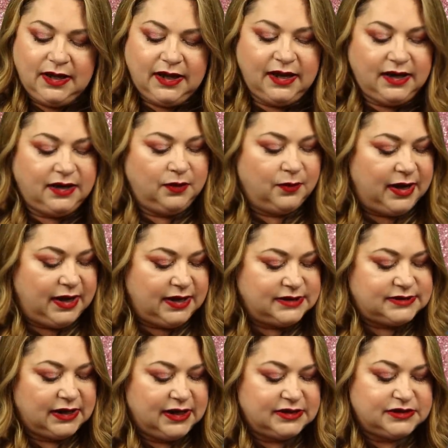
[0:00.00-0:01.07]

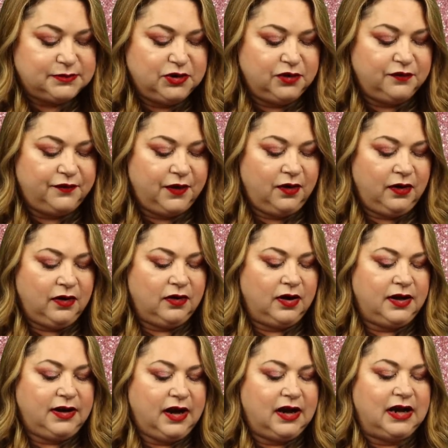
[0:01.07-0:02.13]
Anyways, let's move
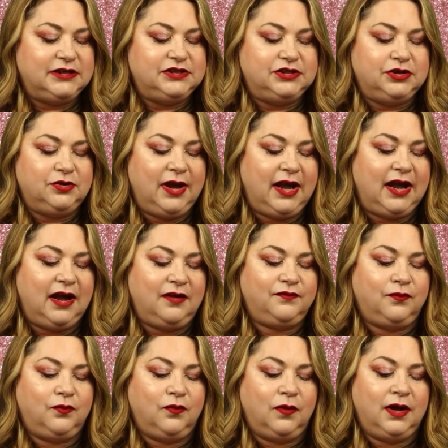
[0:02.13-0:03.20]
on. I do have
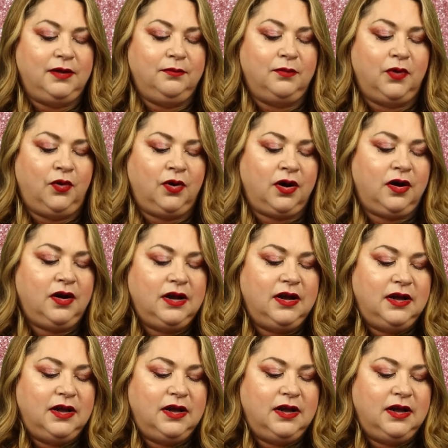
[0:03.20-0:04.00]
one more